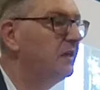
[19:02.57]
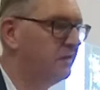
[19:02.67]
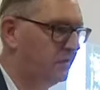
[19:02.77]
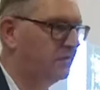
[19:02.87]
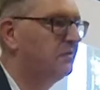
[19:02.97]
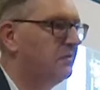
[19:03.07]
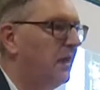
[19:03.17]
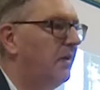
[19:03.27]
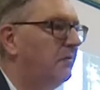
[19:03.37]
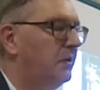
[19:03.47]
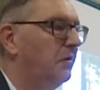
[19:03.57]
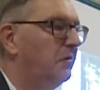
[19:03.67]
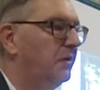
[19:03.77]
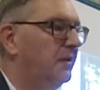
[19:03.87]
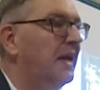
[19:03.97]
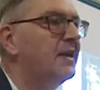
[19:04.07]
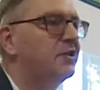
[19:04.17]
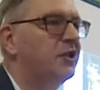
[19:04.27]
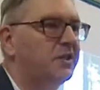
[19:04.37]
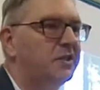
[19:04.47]
is the
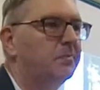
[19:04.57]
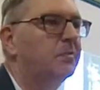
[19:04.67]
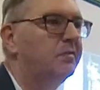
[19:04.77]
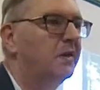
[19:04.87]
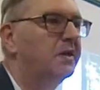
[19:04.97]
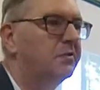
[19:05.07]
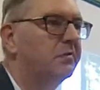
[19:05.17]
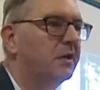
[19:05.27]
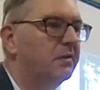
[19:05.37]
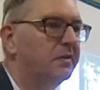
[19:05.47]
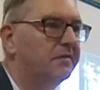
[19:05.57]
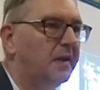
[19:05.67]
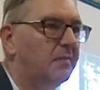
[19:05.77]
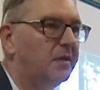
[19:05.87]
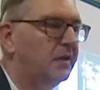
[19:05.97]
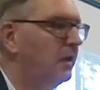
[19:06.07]
energetic provider of the Holy Family,